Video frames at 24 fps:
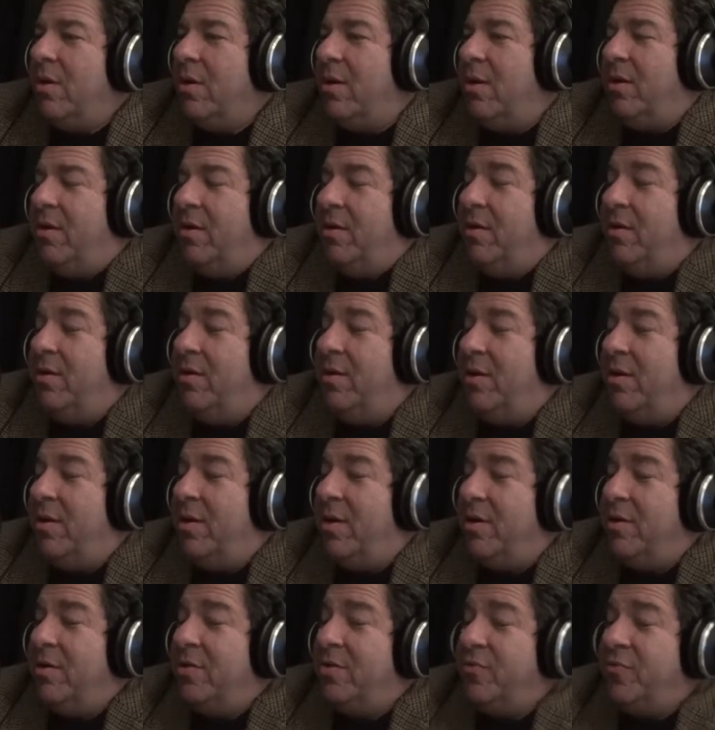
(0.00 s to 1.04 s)
Yeah.
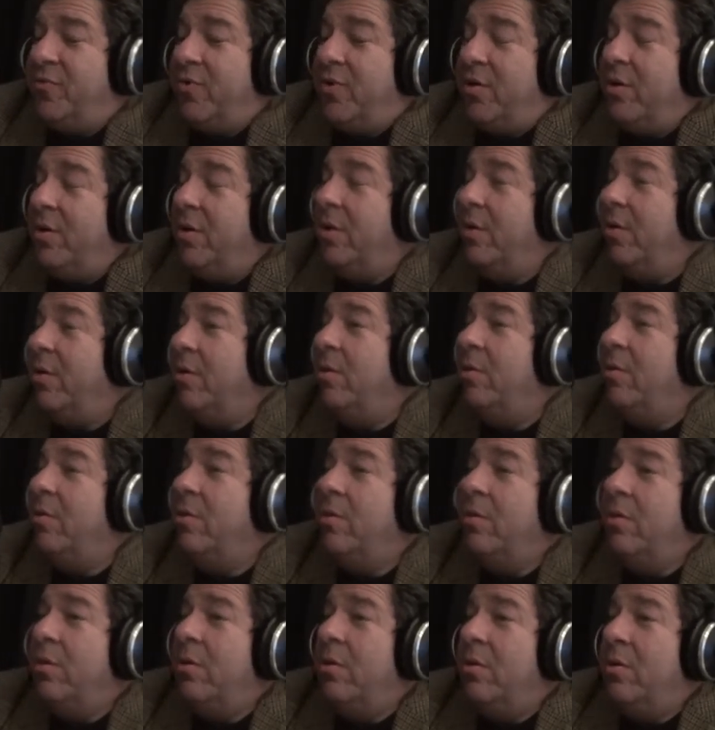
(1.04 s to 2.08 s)
Again, he's very good.
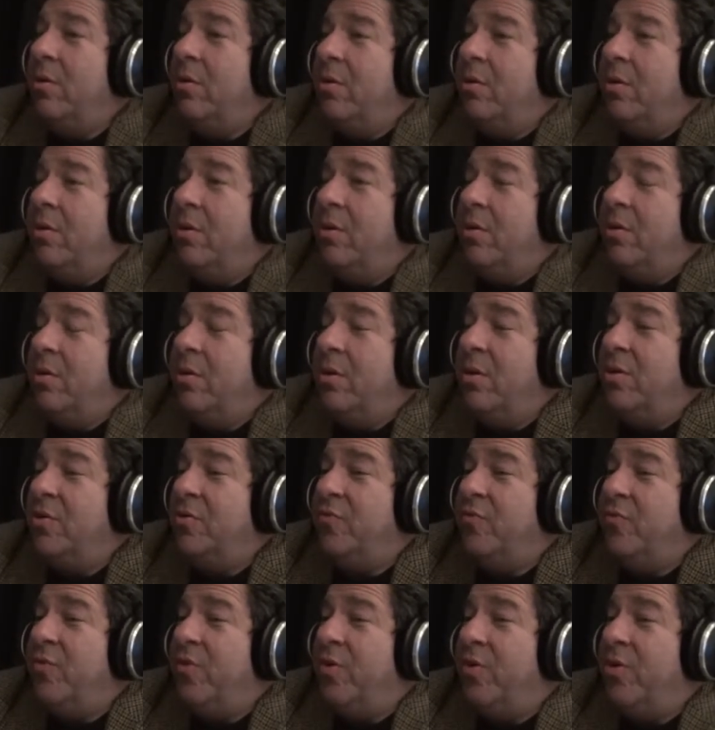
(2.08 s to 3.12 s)
He's
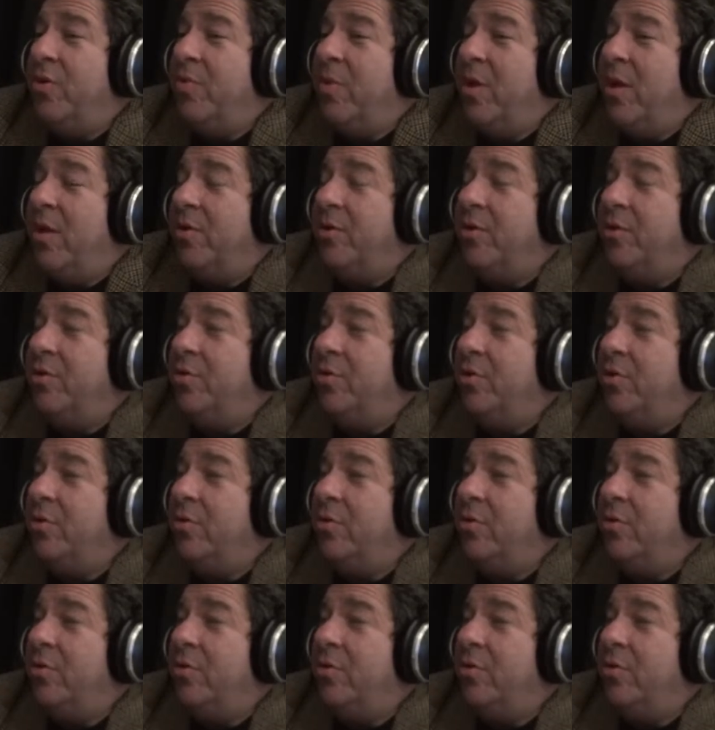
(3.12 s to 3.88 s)
a very good politician.